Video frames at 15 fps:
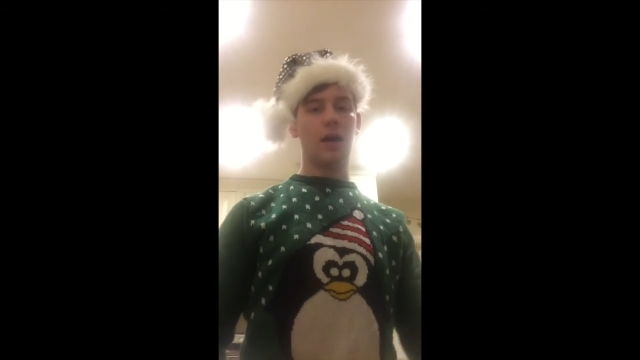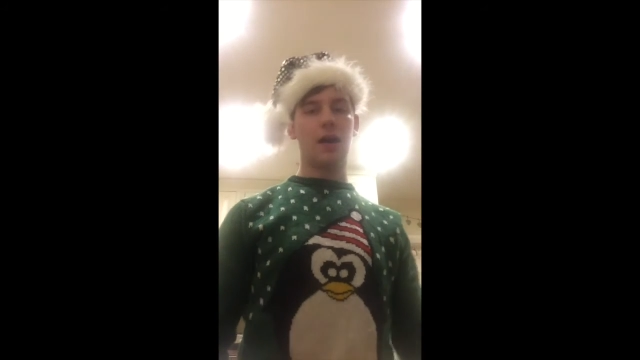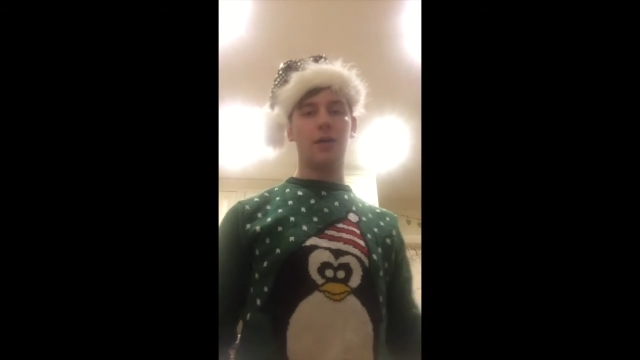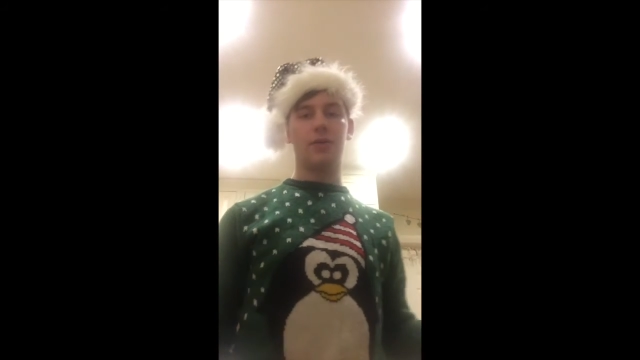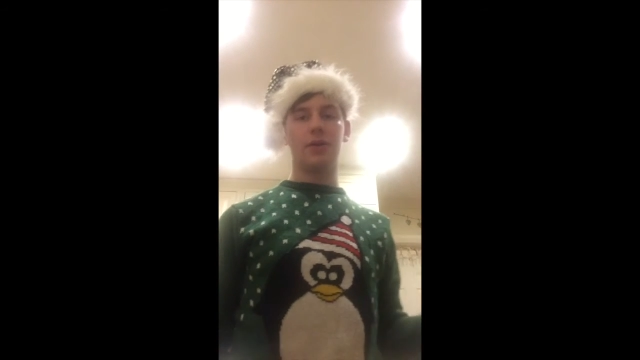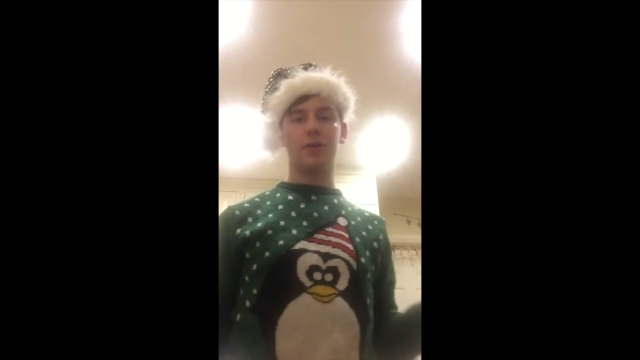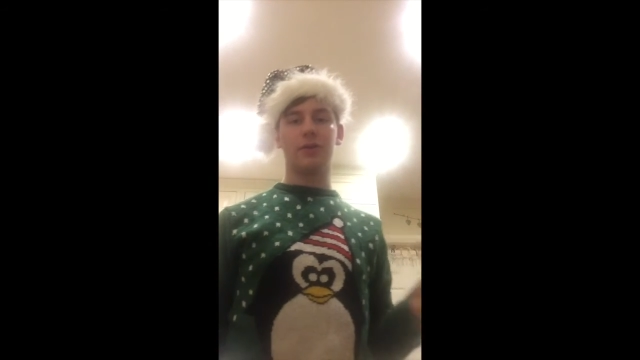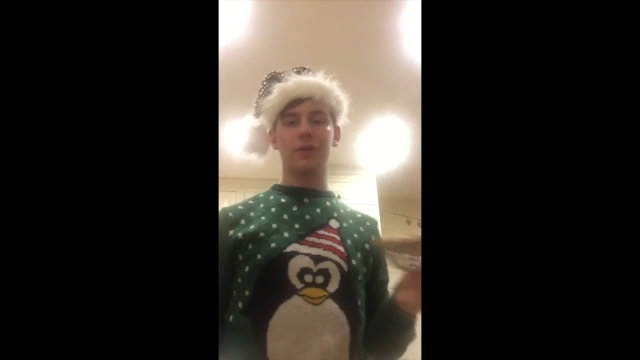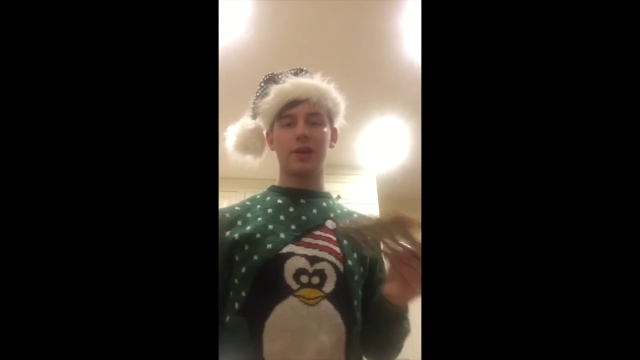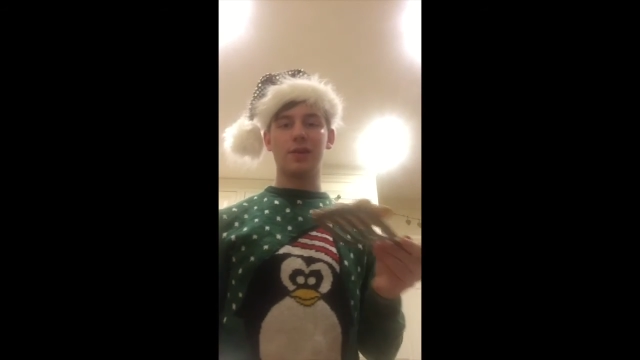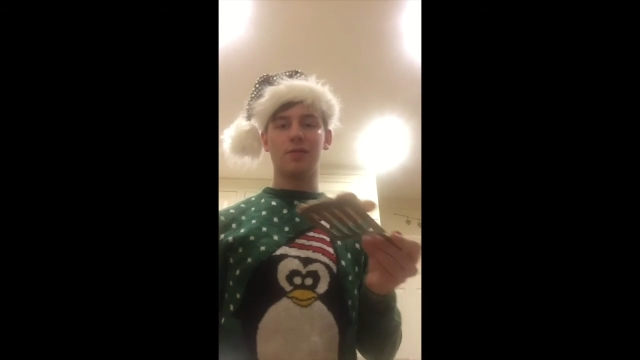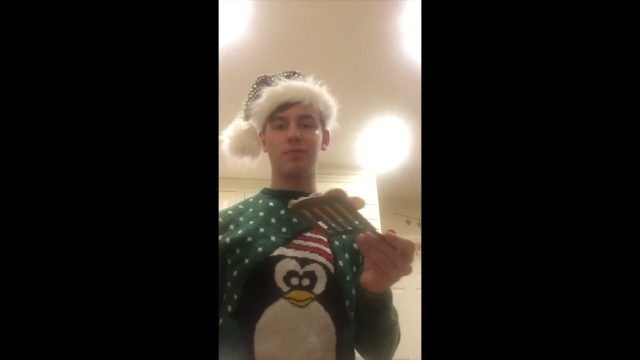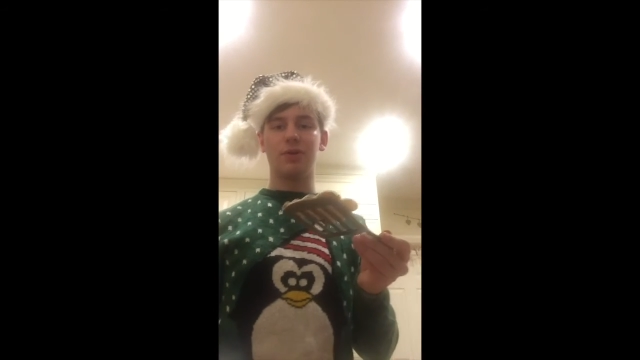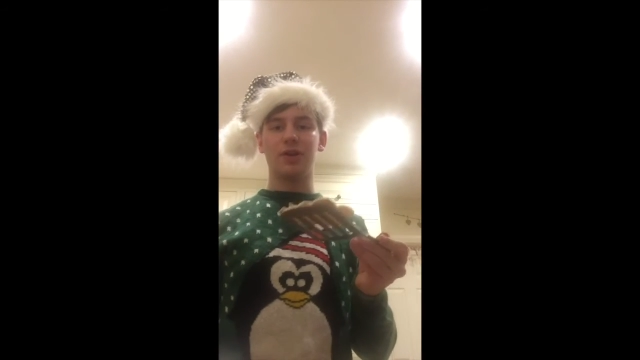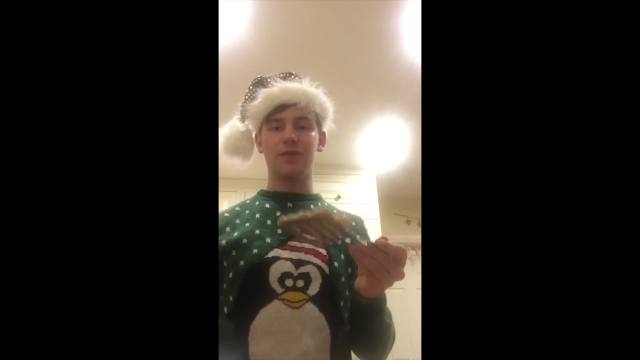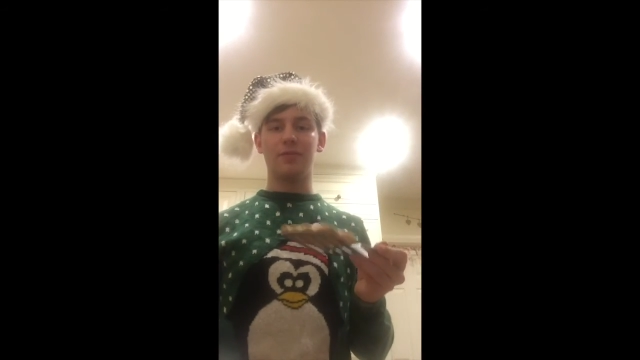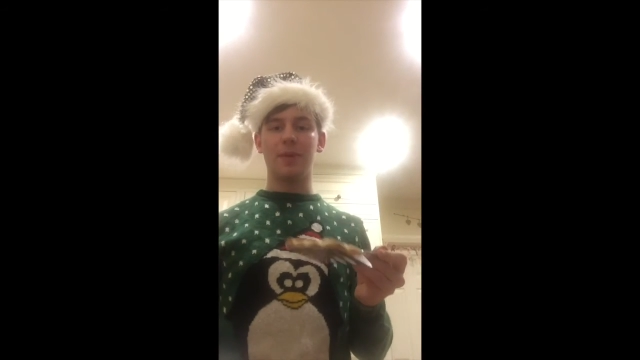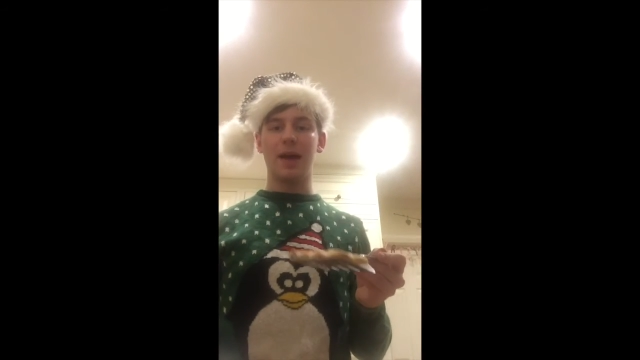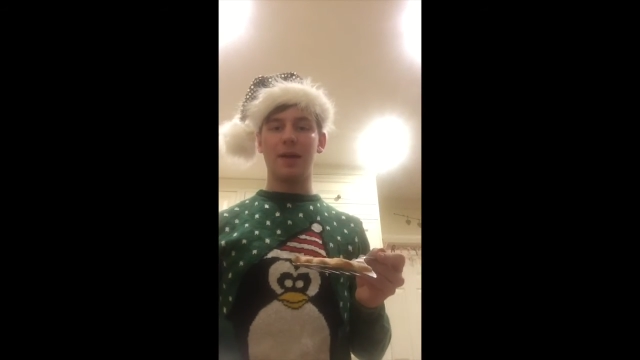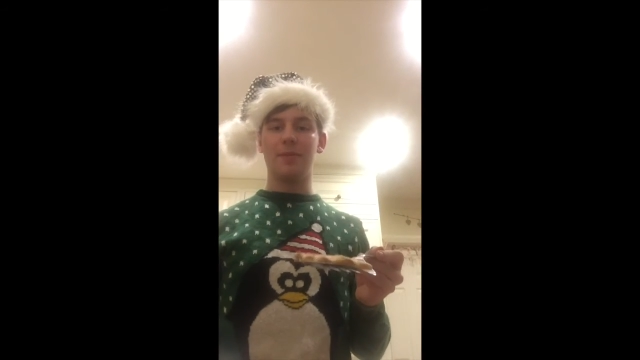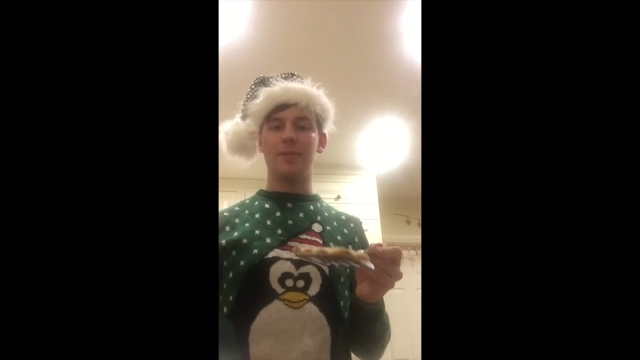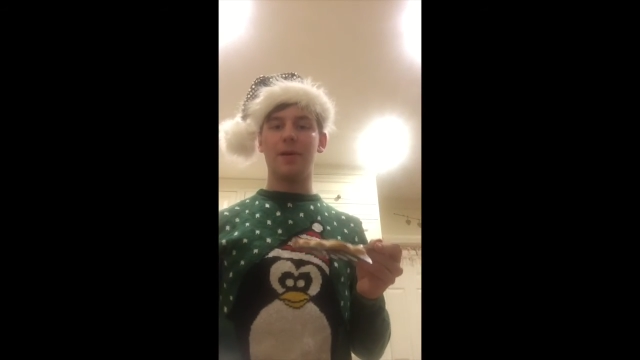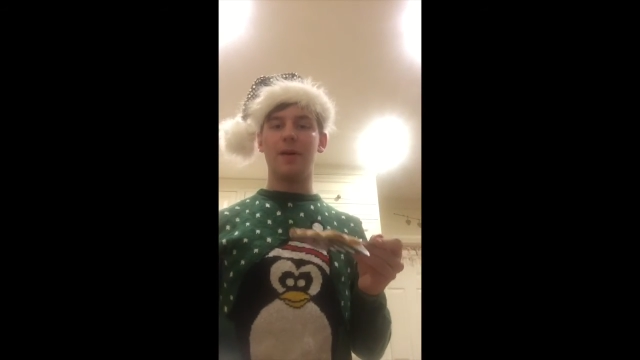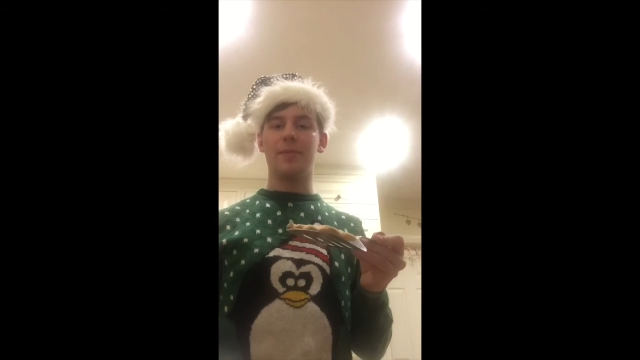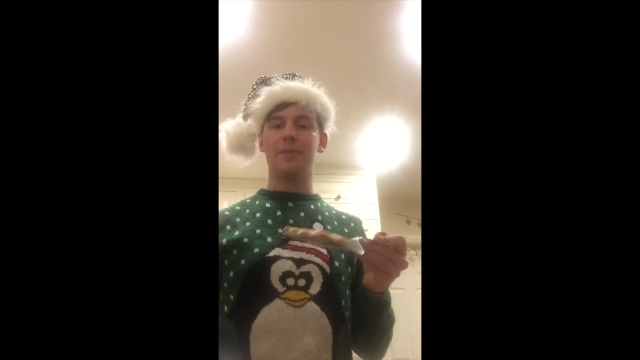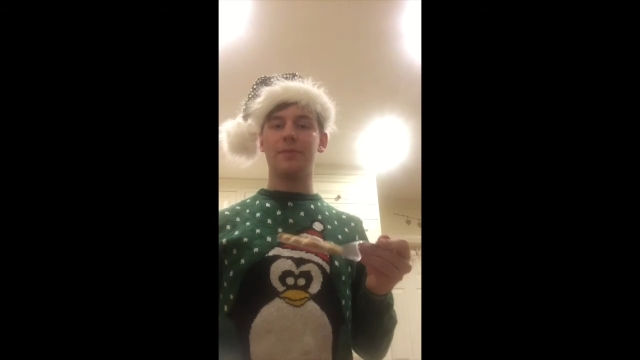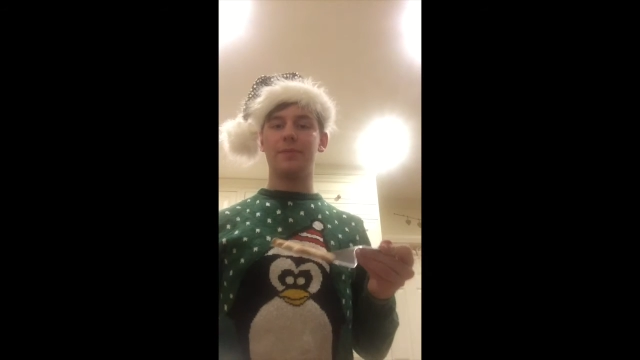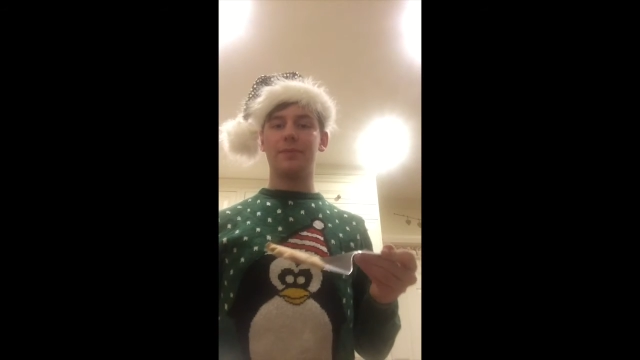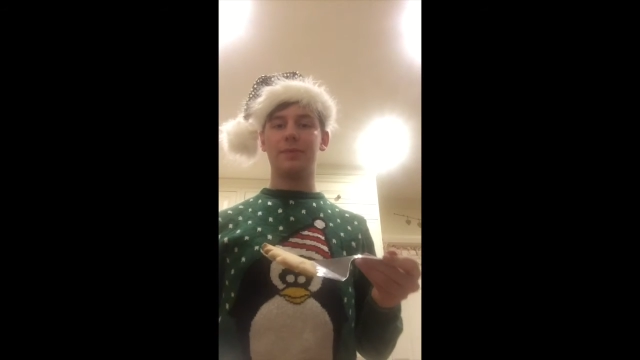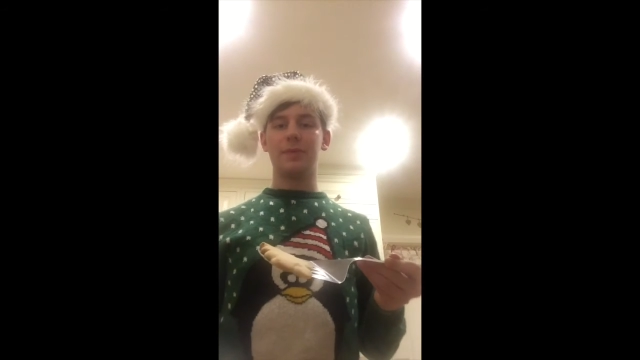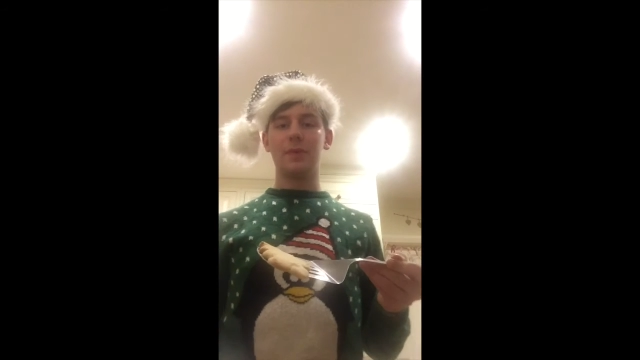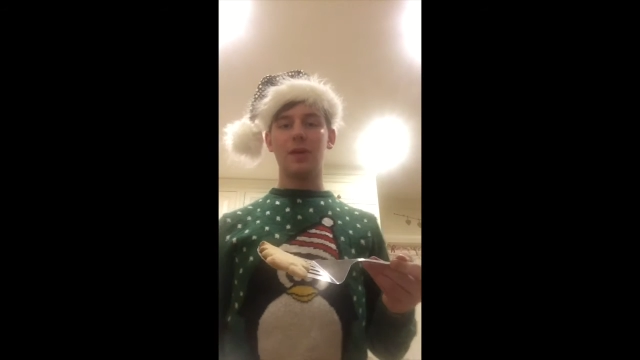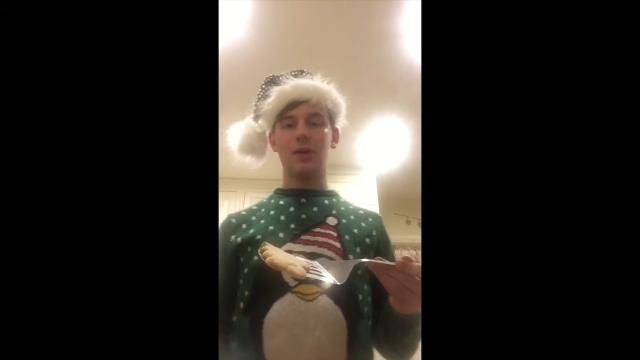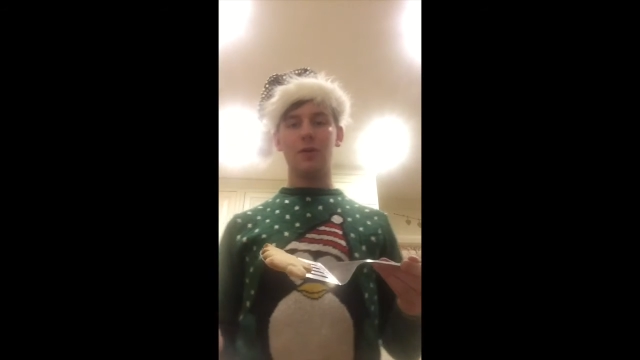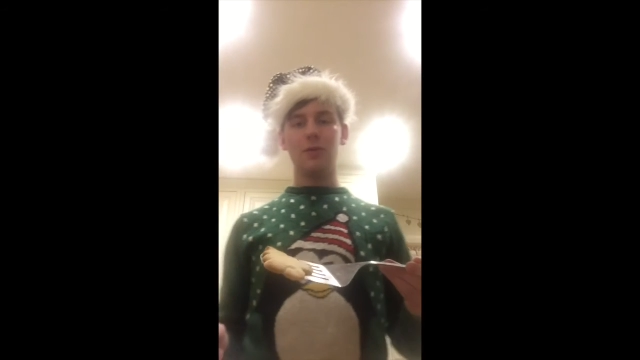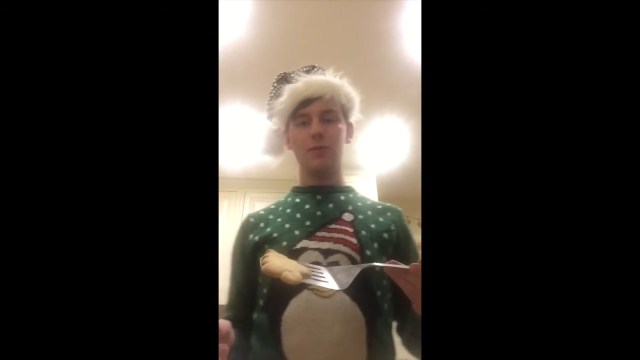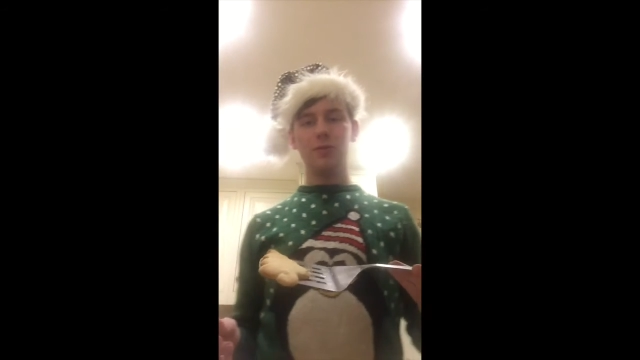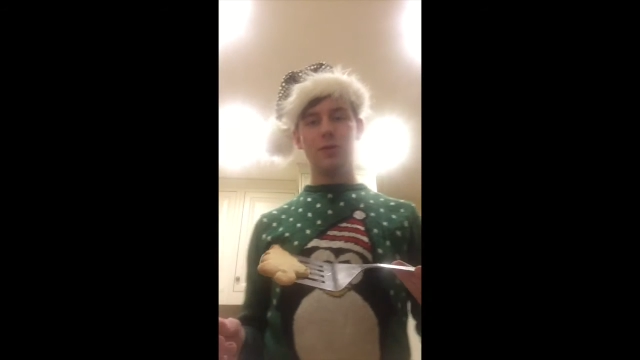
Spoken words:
our grease-proof paper. Oh